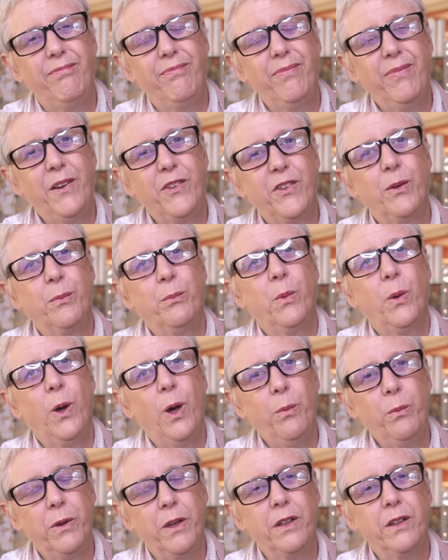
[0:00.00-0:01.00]
there's a
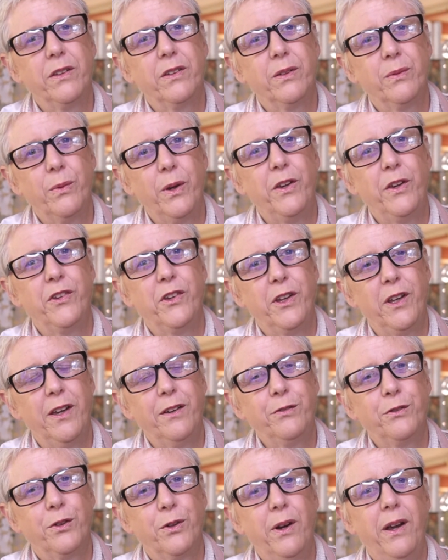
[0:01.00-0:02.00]
moment where there's
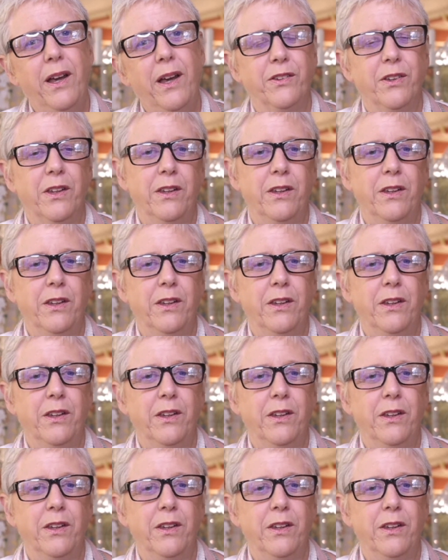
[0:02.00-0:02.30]
enough trust